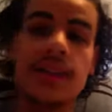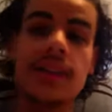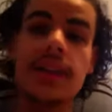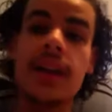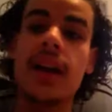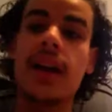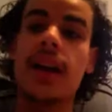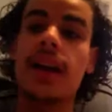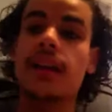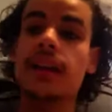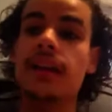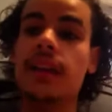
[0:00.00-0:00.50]

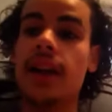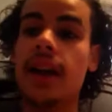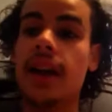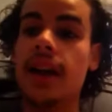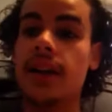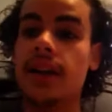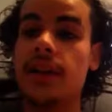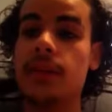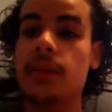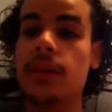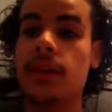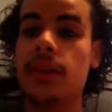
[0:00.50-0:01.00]
that
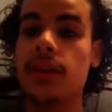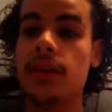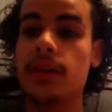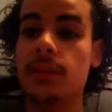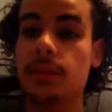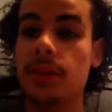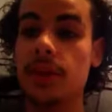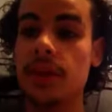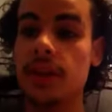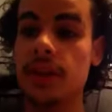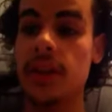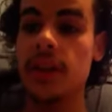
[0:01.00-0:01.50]
Ibrahim
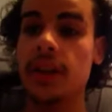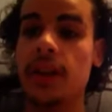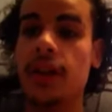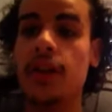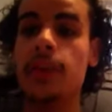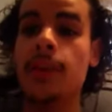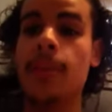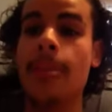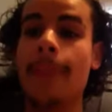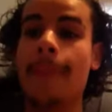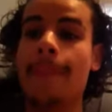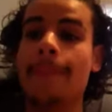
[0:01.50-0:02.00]
put
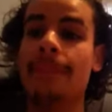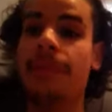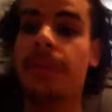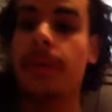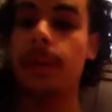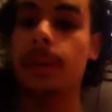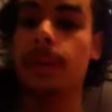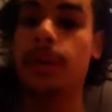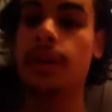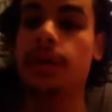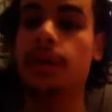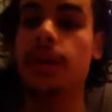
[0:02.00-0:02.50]
there
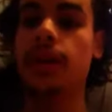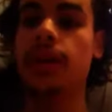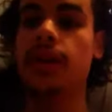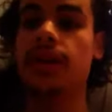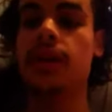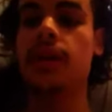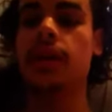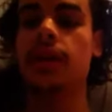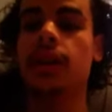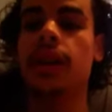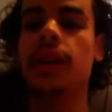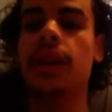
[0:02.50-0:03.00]
and built with his
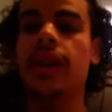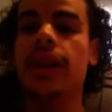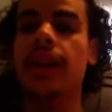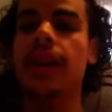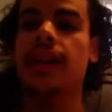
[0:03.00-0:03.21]
son,